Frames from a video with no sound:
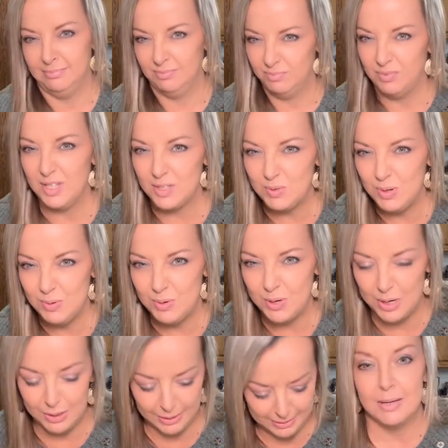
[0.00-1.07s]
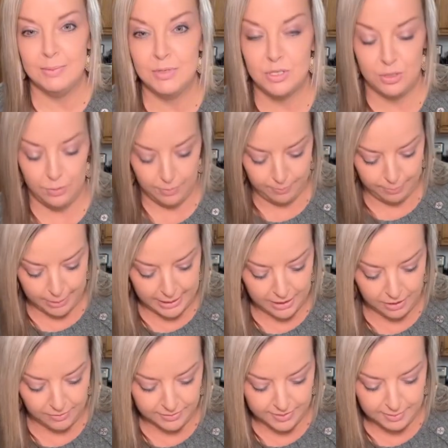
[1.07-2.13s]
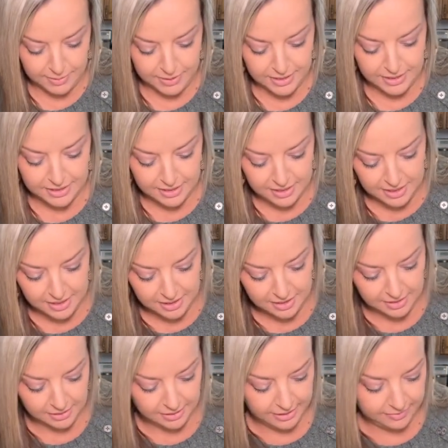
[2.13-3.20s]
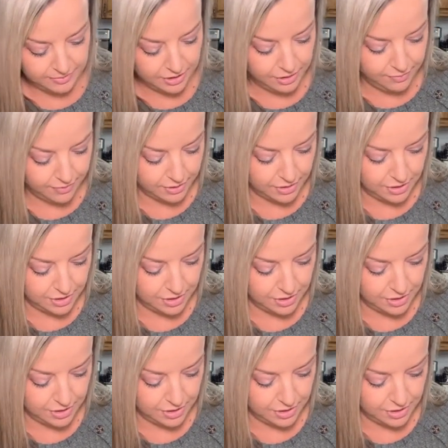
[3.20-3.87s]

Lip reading: That's what we'll call it. I'm just going to break off some of this leftover